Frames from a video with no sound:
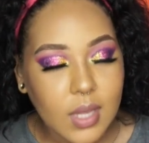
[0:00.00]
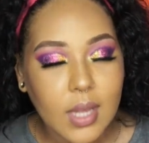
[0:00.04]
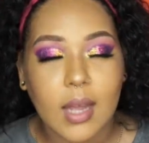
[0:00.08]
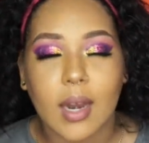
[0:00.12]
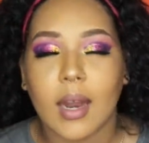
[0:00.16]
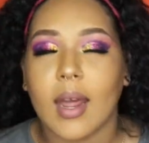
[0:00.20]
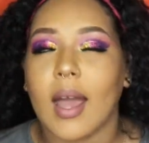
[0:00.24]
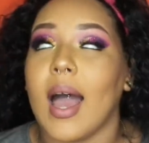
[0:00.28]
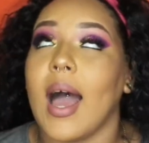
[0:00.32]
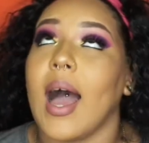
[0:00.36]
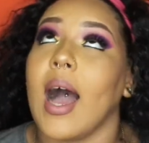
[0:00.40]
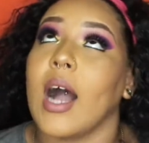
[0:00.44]

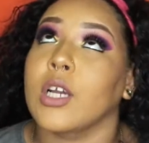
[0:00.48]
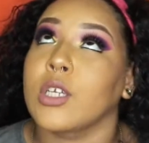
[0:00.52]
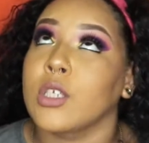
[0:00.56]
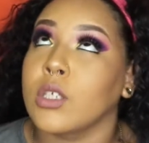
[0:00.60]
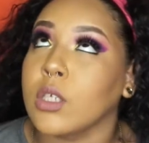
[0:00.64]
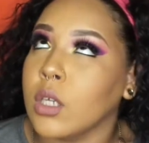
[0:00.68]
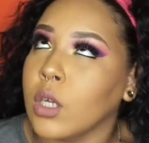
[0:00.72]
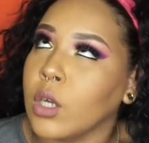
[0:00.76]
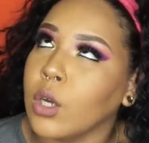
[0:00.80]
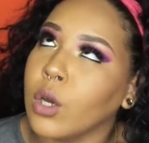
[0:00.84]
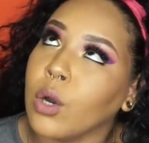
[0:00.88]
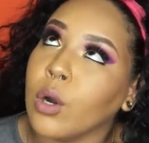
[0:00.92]
and i
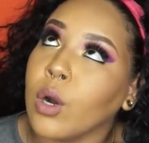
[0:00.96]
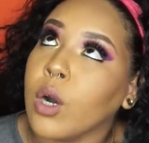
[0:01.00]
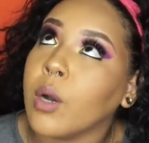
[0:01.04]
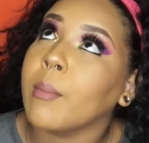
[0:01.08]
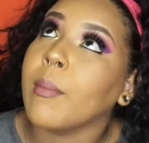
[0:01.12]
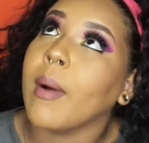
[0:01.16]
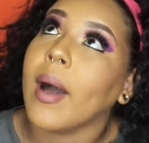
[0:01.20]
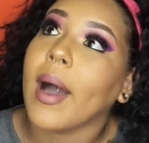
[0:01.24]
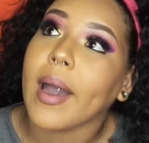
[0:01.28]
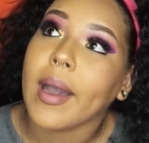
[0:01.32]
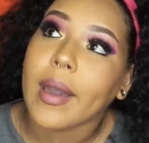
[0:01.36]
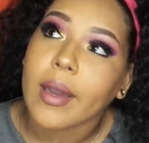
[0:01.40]
actually go
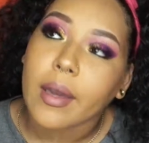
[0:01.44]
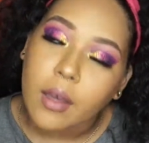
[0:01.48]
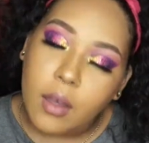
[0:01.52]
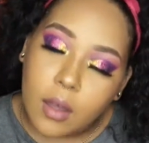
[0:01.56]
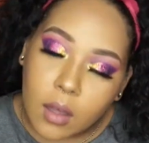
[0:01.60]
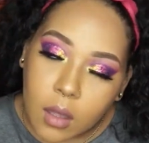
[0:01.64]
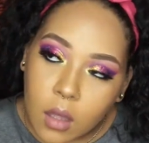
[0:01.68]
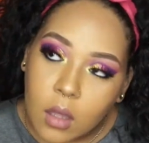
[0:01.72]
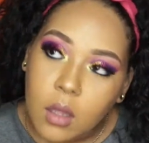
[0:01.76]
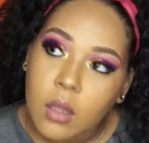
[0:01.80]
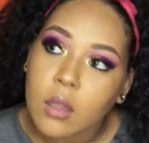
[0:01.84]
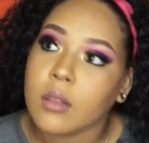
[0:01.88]
and buy
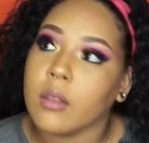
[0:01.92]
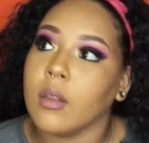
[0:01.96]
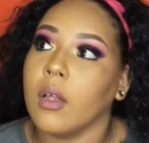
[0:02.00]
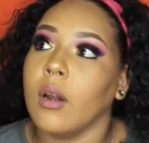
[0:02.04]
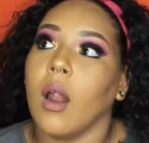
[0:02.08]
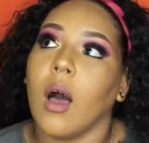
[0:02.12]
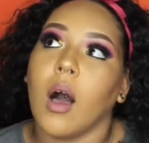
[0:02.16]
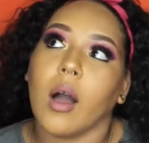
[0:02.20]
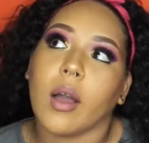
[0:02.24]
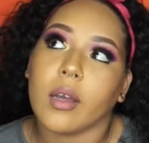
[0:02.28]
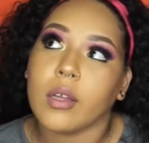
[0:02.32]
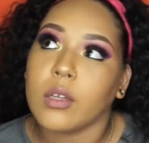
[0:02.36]
the
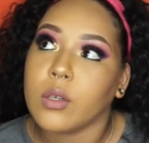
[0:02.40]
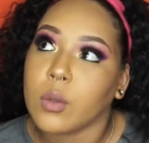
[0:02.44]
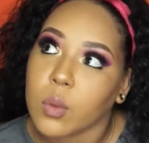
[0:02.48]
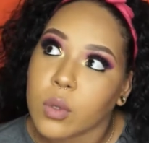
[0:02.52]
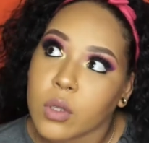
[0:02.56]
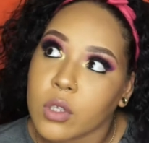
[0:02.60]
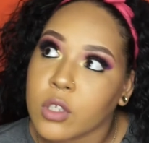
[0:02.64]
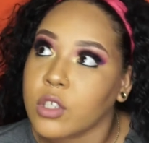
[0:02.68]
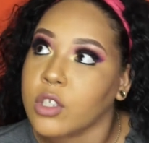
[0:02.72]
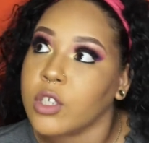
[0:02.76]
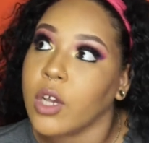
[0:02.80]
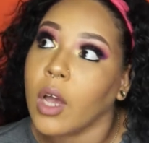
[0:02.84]
lock and
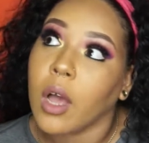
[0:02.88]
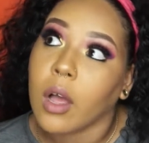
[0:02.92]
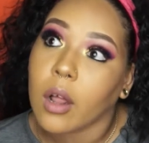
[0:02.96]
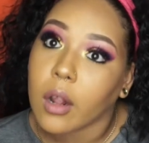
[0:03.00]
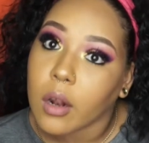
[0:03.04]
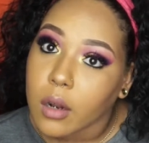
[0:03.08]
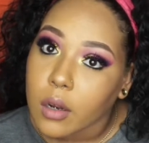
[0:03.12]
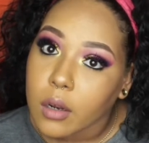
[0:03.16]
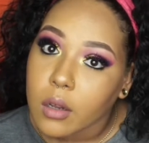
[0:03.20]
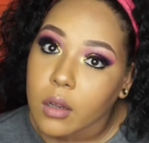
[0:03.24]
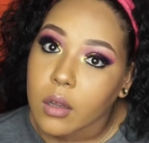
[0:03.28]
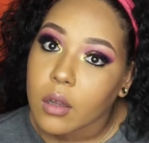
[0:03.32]
twist
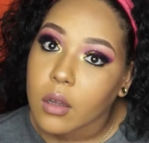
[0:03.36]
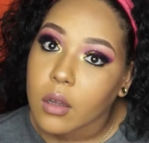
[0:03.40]
gel